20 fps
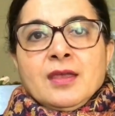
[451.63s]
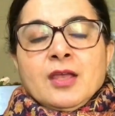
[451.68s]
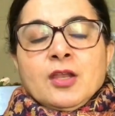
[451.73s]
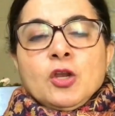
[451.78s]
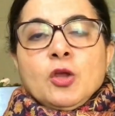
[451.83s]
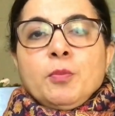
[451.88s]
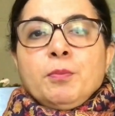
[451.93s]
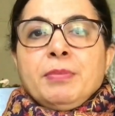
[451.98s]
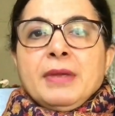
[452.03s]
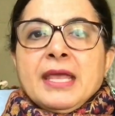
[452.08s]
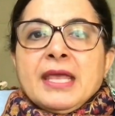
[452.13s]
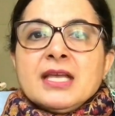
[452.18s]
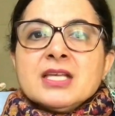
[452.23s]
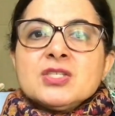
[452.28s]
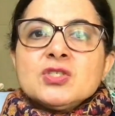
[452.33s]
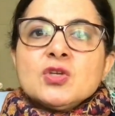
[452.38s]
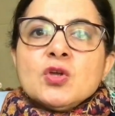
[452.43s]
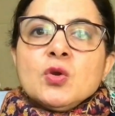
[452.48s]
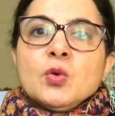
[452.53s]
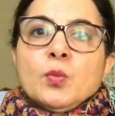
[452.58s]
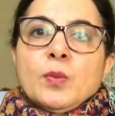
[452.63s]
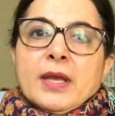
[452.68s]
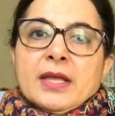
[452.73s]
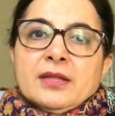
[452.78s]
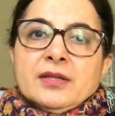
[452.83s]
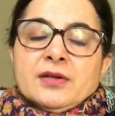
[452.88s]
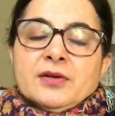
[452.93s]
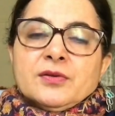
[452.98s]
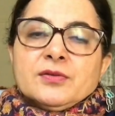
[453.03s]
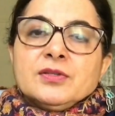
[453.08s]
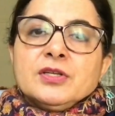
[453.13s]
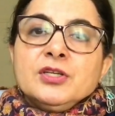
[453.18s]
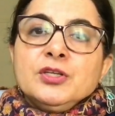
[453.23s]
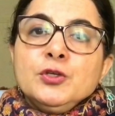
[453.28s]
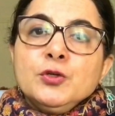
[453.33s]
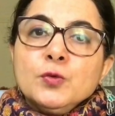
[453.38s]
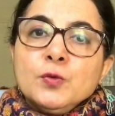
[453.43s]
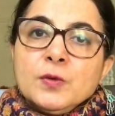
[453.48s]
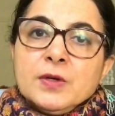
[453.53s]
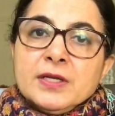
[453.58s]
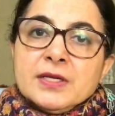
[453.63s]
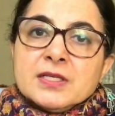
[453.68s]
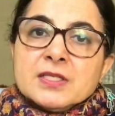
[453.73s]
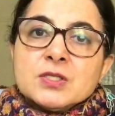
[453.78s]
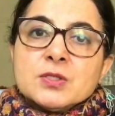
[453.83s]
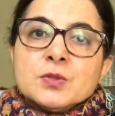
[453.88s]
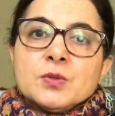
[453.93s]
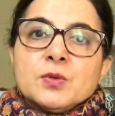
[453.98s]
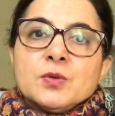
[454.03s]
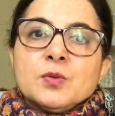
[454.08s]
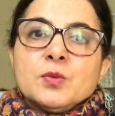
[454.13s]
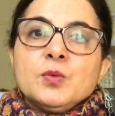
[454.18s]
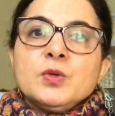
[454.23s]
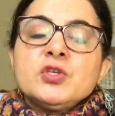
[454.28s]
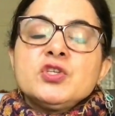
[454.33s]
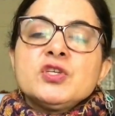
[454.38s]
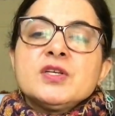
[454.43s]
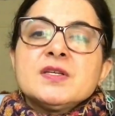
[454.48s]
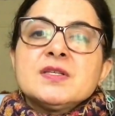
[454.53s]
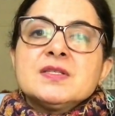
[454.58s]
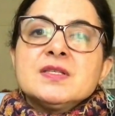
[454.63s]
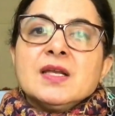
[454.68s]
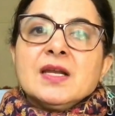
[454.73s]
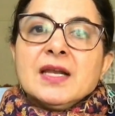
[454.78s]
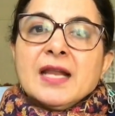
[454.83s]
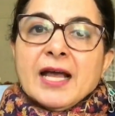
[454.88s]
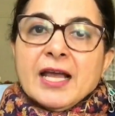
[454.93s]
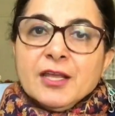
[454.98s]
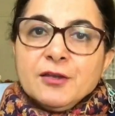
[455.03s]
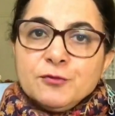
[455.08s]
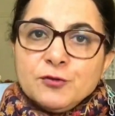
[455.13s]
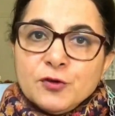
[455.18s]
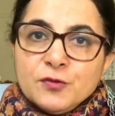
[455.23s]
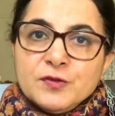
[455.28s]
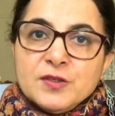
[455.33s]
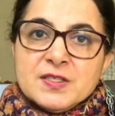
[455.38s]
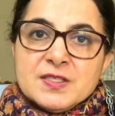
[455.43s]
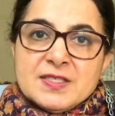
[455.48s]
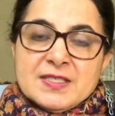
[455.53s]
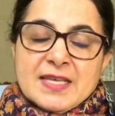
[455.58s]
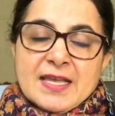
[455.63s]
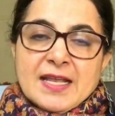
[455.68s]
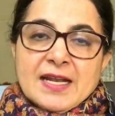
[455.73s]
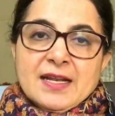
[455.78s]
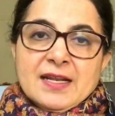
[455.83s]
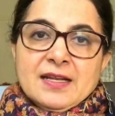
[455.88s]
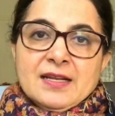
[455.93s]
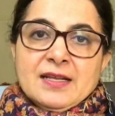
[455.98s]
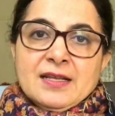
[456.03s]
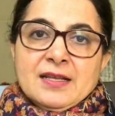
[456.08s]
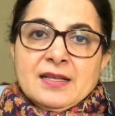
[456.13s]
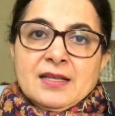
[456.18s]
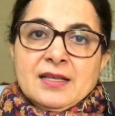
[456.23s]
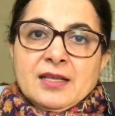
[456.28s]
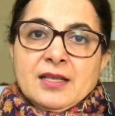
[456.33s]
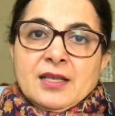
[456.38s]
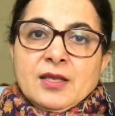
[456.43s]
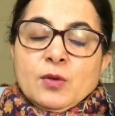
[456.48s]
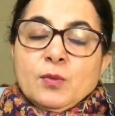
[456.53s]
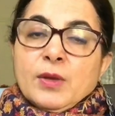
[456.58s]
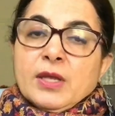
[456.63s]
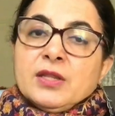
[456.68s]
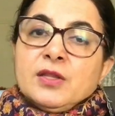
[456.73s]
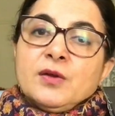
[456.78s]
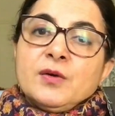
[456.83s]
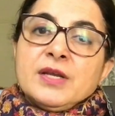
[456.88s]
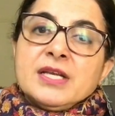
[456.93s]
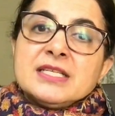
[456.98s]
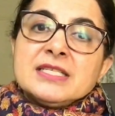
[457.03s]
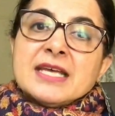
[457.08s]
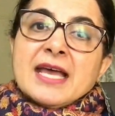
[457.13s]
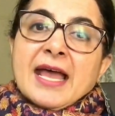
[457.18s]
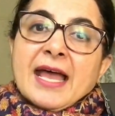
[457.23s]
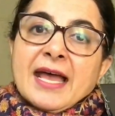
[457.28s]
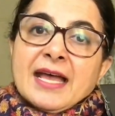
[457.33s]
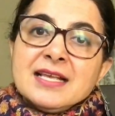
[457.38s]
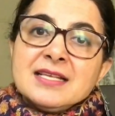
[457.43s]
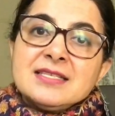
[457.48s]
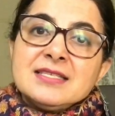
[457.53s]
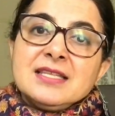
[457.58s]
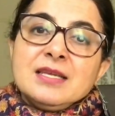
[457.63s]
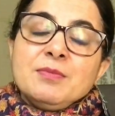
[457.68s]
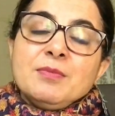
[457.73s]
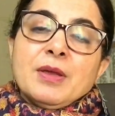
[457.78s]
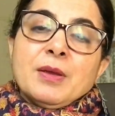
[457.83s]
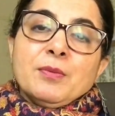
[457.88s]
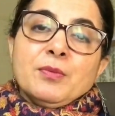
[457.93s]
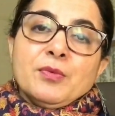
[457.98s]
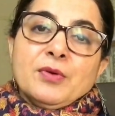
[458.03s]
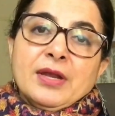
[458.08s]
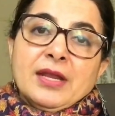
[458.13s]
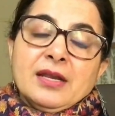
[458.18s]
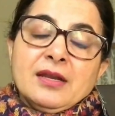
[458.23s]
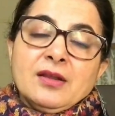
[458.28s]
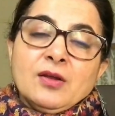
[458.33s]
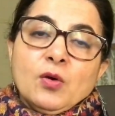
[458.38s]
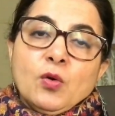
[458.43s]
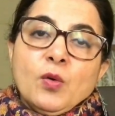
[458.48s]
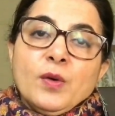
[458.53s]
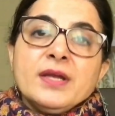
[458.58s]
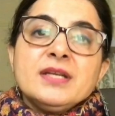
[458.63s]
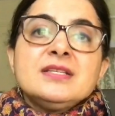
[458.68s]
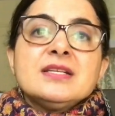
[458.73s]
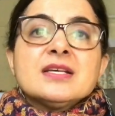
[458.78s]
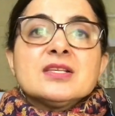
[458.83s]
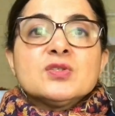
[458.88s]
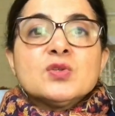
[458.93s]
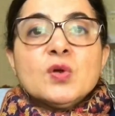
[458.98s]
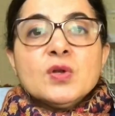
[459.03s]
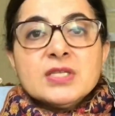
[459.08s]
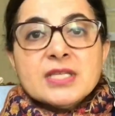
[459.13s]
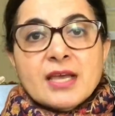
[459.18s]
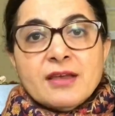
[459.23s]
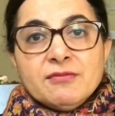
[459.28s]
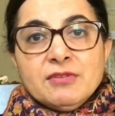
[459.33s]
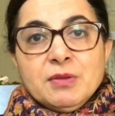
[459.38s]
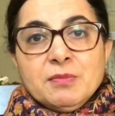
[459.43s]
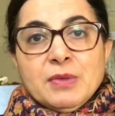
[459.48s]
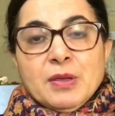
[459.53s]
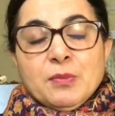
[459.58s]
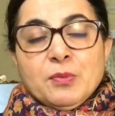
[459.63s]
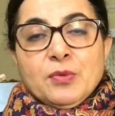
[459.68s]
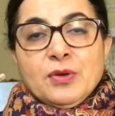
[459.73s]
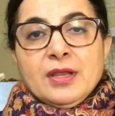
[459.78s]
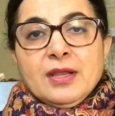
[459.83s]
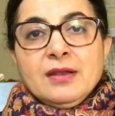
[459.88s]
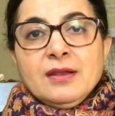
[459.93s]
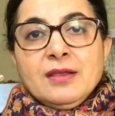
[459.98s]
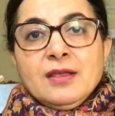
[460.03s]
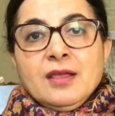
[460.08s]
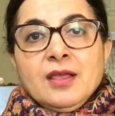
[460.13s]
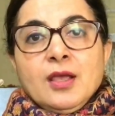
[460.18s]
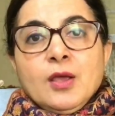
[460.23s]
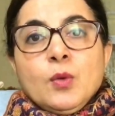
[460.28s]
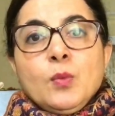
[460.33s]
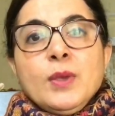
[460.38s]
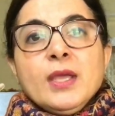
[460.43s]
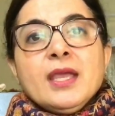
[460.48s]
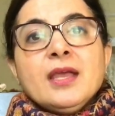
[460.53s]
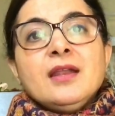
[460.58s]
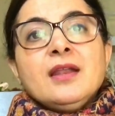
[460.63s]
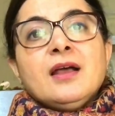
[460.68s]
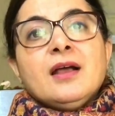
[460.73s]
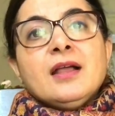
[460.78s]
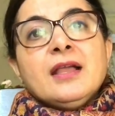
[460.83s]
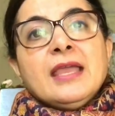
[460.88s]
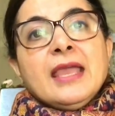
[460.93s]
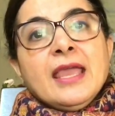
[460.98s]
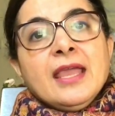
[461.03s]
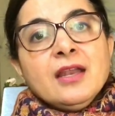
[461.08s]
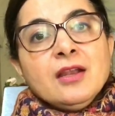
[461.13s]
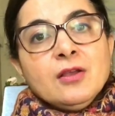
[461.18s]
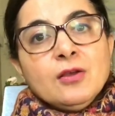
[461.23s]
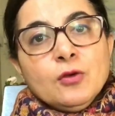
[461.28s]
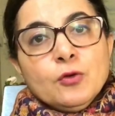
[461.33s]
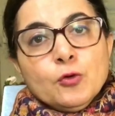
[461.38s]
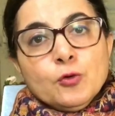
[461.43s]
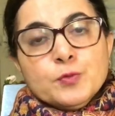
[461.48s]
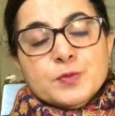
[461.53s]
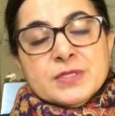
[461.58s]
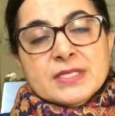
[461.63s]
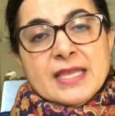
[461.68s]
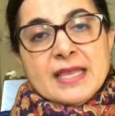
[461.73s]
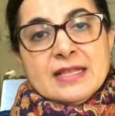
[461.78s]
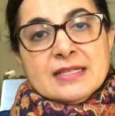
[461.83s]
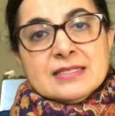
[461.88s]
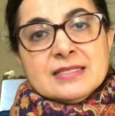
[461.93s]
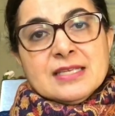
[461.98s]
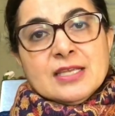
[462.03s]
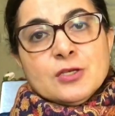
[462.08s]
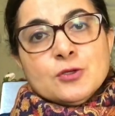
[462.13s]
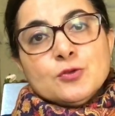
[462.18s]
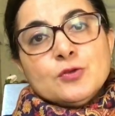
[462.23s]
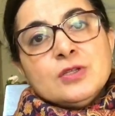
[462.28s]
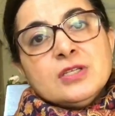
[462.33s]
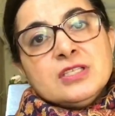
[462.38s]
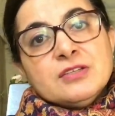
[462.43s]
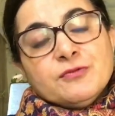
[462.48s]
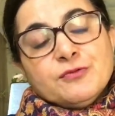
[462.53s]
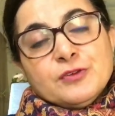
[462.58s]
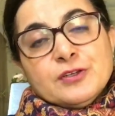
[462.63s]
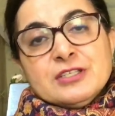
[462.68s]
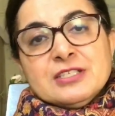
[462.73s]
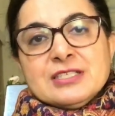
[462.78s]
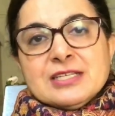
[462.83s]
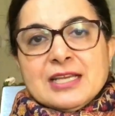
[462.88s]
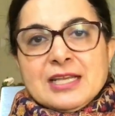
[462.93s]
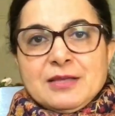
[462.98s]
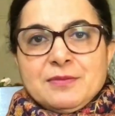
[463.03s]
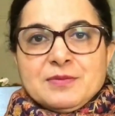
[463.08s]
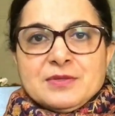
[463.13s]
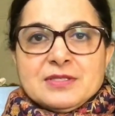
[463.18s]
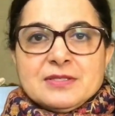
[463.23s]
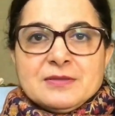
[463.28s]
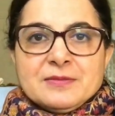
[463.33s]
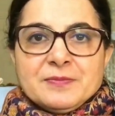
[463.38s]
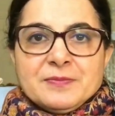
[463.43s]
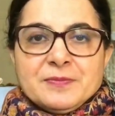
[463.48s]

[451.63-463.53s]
Now based on whether the nucleus which is the life of the cell whether it has the membrane or it does not have the membrane we can again group cells into the different types.